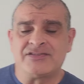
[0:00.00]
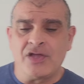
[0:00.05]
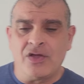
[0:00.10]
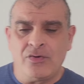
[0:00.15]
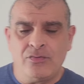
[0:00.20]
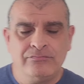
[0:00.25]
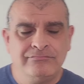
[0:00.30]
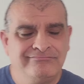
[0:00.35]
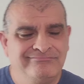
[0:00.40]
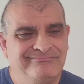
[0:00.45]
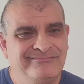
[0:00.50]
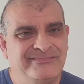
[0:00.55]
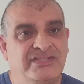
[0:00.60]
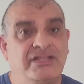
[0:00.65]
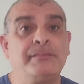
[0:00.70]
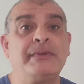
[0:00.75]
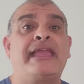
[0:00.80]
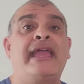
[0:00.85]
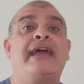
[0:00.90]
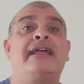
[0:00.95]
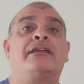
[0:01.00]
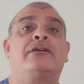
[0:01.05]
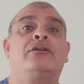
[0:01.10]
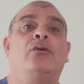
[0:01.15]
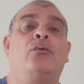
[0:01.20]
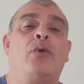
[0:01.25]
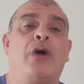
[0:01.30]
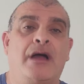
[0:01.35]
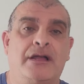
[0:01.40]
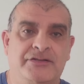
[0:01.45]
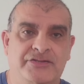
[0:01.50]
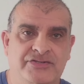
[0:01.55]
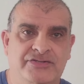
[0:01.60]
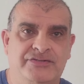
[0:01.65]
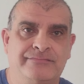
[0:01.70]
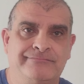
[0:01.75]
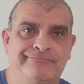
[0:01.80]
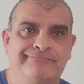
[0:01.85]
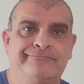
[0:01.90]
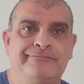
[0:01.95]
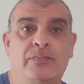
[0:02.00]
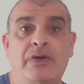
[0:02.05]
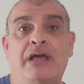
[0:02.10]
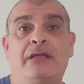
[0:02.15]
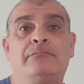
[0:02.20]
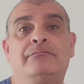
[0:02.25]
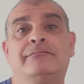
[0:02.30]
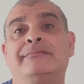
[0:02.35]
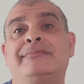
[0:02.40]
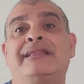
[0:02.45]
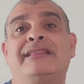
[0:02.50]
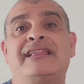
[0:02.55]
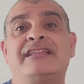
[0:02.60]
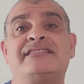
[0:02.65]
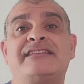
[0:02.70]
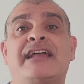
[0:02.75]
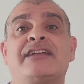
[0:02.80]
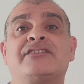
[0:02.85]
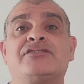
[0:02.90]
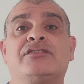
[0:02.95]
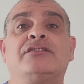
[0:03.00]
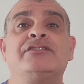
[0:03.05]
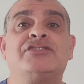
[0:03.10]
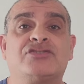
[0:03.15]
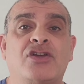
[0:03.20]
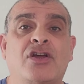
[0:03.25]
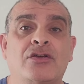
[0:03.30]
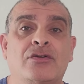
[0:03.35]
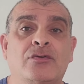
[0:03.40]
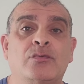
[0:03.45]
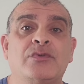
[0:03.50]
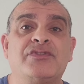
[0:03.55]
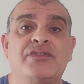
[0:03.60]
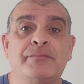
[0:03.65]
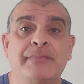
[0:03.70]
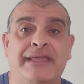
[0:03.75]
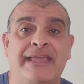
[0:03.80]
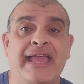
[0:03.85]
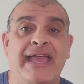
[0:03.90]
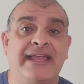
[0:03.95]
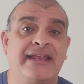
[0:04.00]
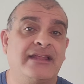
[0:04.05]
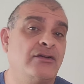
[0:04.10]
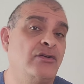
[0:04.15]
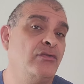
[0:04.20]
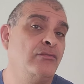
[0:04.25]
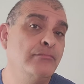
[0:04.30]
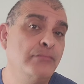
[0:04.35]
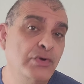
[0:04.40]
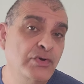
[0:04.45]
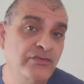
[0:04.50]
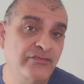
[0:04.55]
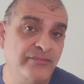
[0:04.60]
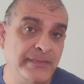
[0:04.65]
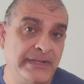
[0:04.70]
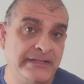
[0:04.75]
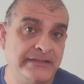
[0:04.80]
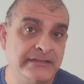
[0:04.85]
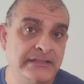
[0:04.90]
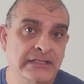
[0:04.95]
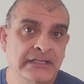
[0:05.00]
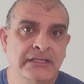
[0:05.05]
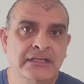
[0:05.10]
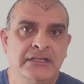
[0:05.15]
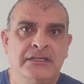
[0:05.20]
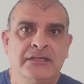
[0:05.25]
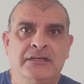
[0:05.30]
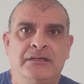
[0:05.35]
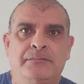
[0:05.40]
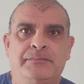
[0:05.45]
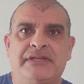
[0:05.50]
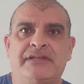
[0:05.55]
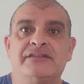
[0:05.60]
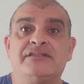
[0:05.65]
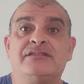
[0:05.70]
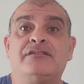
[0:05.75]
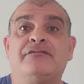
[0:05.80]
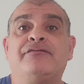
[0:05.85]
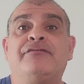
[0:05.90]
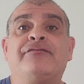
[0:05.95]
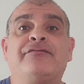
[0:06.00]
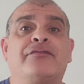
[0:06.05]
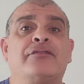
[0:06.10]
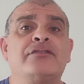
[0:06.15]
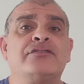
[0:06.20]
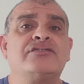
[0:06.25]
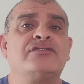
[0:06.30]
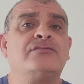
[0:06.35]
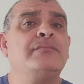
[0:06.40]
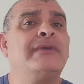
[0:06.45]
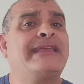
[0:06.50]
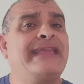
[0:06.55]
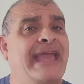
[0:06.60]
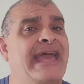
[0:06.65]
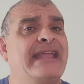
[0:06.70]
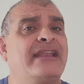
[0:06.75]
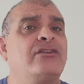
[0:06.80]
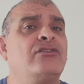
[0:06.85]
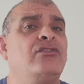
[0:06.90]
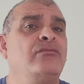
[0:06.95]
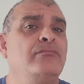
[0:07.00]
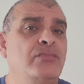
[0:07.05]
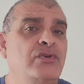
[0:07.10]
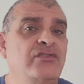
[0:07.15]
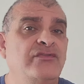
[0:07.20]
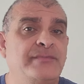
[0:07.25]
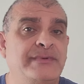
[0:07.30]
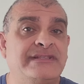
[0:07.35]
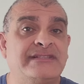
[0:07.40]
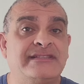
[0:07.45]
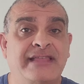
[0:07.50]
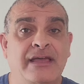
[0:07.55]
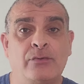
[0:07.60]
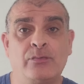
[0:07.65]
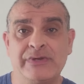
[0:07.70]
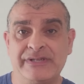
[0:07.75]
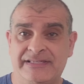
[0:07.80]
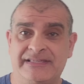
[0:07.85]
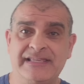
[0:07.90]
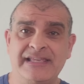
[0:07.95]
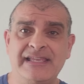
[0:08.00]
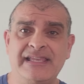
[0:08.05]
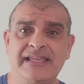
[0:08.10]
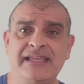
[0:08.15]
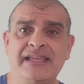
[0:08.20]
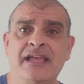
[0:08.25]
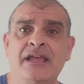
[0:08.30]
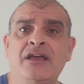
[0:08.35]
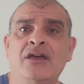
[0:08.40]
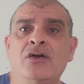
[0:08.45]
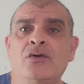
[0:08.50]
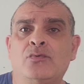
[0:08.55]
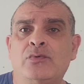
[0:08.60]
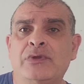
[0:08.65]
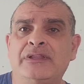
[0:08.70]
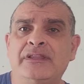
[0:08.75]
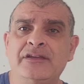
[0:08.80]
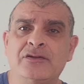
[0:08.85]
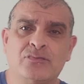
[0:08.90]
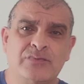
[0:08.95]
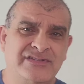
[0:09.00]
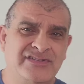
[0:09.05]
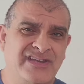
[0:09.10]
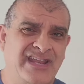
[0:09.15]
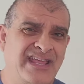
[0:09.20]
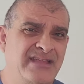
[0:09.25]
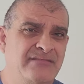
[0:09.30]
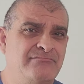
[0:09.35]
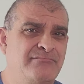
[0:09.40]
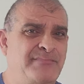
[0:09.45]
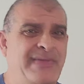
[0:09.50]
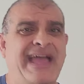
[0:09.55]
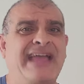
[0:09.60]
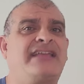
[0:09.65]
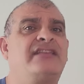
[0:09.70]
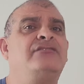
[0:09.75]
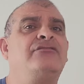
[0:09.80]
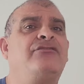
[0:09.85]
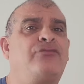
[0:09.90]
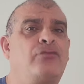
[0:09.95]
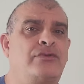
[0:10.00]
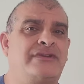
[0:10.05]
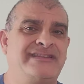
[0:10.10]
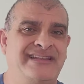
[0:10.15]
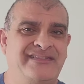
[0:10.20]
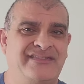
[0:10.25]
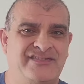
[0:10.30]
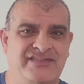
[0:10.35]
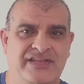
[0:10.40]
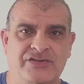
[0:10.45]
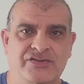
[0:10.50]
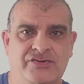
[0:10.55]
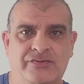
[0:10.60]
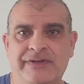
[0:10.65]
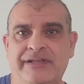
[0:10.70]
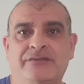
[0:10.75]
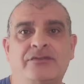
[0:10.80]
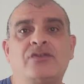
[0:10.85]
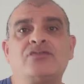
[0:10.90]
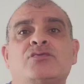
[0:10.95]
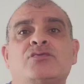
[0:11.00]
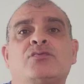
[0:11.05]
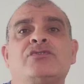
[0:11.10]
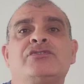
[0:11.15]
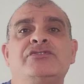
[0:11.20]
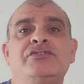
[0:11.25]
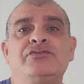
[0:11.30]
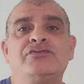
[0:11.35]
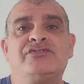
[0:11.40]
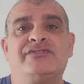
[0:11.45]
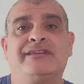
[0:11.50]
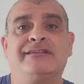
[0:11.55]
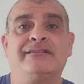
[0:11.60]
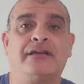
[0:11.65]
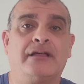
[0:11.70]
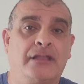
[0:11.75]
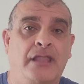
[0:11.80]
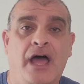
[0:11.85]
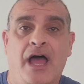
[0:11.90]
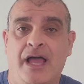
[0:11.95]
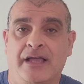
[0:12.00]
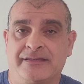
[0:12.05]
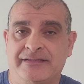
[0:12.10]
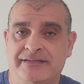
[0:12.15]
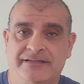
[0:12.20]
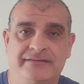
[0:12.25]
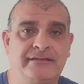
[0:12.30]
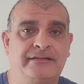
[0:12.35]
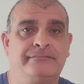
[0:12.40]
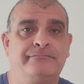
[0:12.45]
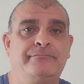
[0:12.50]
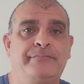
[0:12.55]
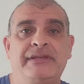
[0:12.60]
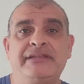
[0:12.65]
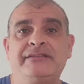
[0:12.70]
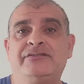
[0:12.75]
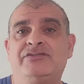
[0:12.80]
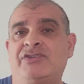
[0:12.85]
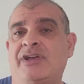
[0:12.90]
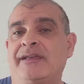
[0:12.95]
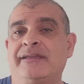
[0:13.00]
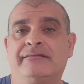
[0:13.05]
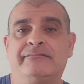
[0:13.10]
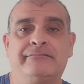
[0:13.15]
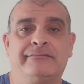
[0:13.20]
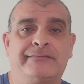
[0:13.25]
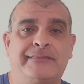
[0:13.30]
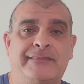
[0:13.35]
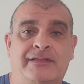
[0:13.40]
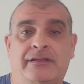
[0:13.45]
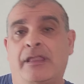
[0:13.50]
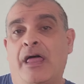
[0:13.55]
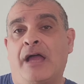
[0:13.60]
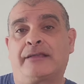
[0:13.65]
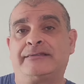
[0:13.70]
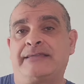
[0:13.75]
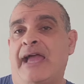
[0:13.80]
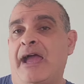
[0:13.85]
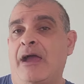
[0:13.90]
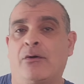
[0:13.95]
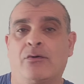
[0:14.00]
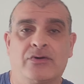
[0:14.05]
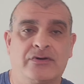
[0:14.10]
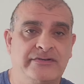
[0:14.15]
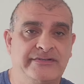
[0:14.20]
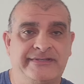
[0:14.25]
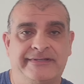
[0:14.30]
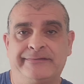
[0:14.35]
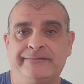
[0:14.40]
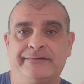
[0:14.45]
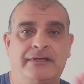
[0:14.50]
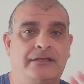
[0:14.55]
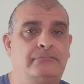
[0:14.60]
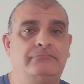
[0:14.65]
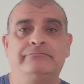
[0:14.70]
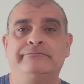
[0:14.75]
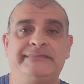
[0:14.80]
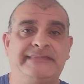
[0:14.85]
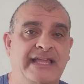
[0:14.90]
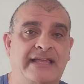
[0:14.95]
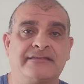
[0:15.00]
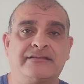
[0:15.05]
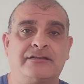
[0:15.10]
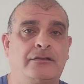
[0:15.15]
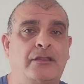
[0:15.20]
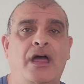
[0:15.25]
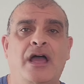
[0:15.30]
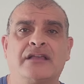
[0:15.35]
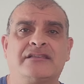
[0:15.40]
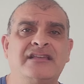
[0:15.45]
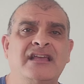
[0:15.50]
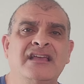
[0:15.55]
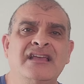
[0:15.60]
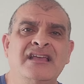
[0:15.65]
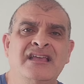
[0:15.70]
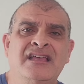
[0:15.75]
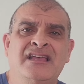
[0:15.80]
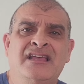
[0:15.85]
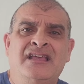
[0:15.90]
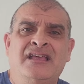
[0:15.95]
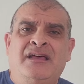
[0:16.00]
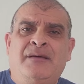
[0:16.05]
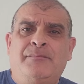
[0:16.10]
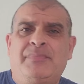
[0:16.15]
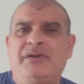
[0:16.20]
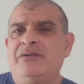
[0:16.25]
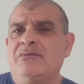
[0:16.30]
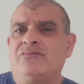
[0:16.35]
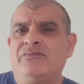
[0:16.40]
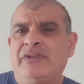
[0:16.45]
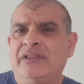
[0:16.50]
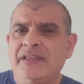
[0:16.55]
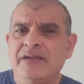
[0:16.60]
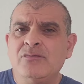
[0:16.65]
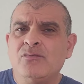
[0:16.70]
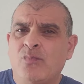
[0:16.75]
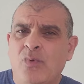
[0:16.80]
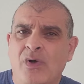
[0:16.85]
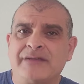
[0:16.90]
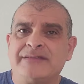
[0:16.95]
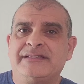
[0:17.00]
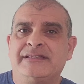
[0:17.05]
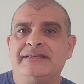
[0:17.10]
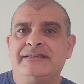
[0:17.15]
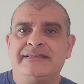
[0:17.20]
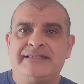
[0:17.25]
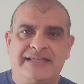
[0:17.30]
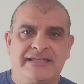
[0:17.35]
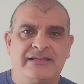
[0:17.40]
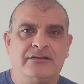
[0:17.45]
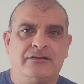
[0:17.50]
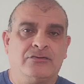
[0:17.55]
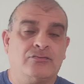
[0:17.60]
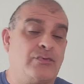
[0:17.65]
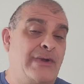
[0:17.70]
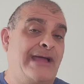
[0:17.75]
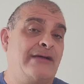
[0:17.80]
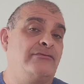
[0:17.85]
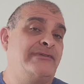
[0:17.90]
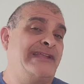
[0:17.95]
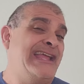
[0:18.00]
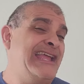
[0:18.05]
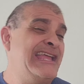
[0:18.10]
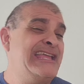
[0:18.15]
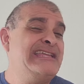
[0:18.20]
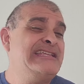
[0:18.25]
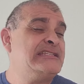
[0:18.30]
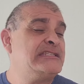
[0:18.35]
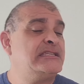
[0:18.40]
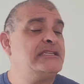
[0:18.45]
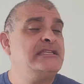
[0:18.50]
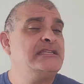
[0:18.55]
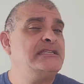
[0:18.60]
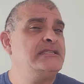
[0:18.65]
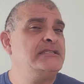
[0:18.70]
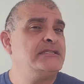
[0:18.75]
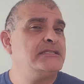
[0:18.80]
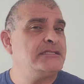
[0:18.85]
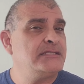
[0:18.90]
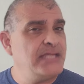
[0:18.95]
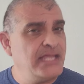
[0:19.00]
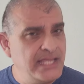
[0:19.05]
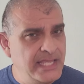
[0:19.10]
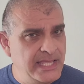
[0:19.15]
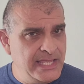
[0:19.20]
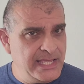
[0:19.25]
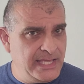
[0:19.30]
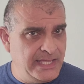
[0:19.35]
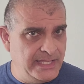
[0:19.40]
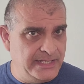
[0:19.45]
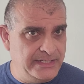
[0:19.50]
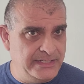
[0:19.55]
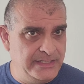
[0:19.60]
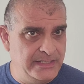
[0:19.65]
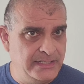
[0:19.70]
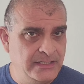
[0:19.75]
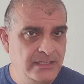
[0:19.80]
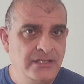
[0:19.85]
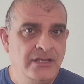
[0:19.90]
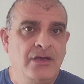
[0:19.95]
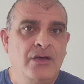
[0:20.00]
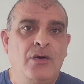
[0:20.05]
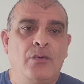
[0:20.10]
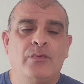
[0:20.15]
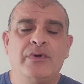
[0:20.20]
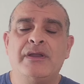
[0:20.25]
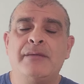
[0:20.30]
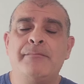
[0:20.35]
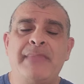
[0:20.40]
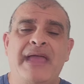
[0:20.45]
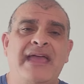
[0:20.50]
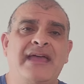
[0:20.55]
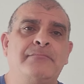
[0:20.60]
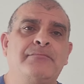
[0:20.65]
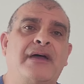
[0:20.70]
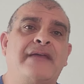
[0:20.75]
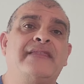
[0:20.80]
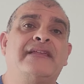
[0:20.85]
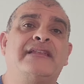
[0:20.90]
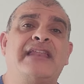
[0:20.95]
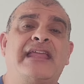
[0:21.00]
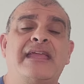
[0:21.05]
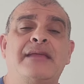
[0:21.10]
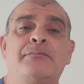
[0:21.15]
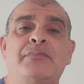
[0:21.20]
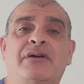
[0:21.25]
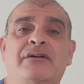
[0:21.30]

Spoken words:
so the mechanical watch. Well, let's actually start with the mechanical movement, because the first mechanical movements that we see really originate back in the 14th century, and were used in clocks and in big giant clock towers and desk clocks. But it really wasn't until around 1810 when a man by the name